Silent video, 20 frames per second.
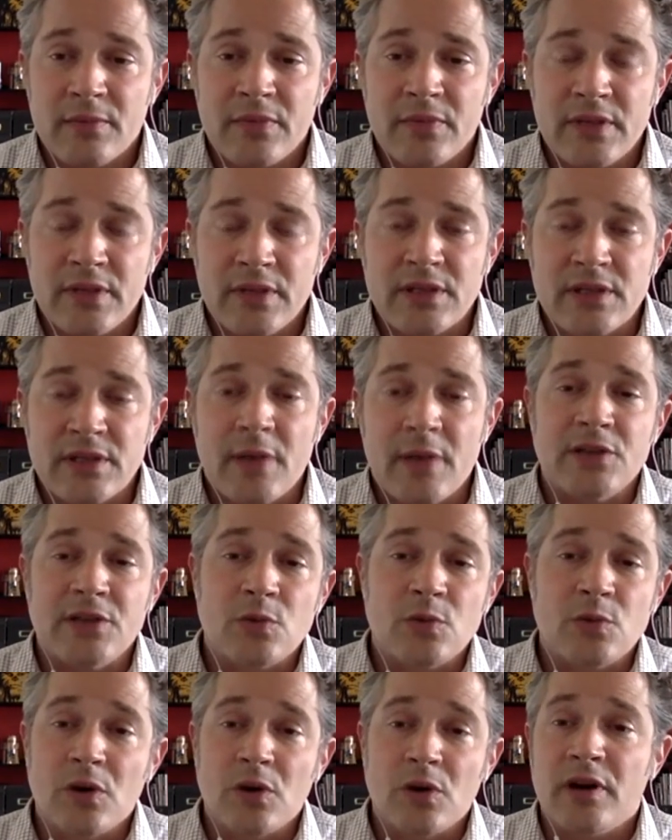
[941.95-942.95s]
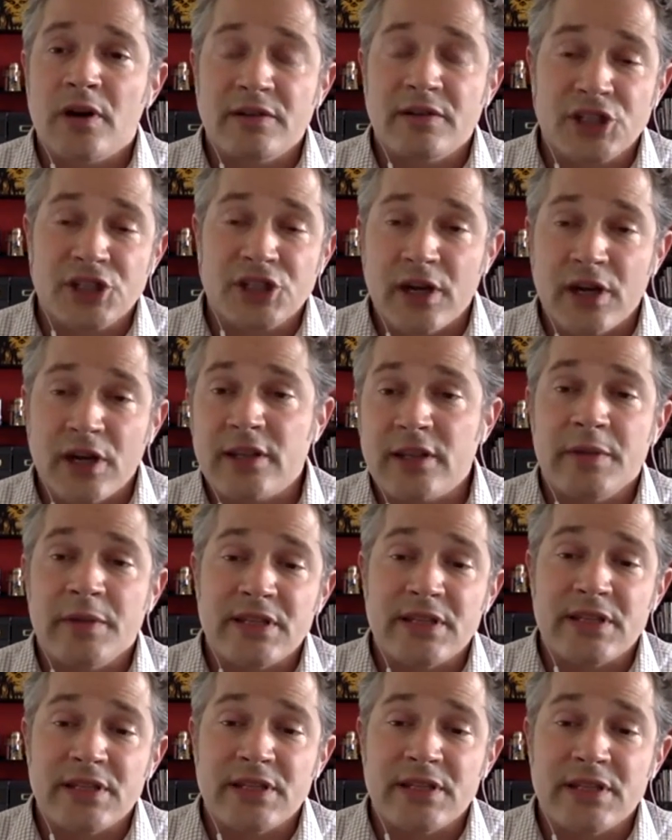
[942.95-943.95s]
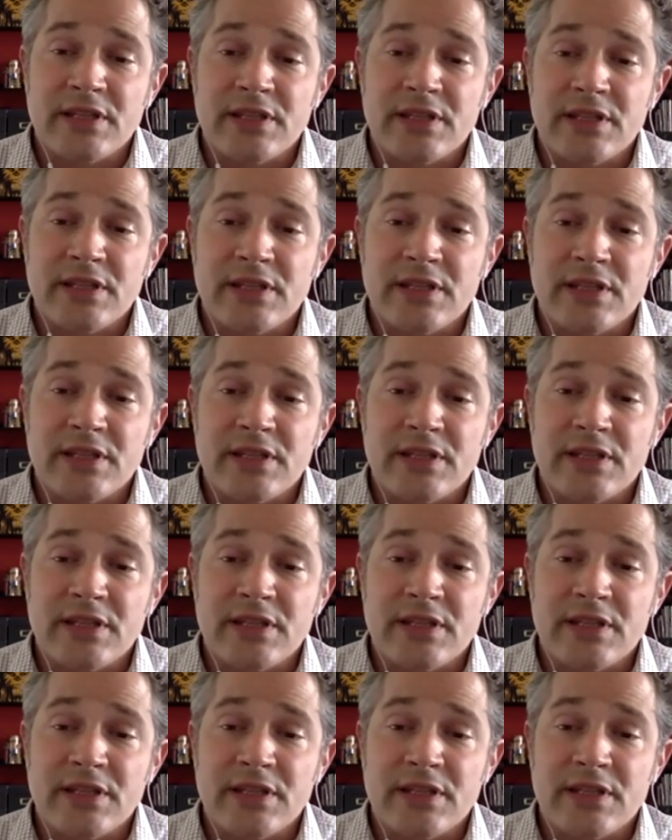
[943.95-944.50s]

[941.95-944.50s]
these comments were and sharing them in this text change,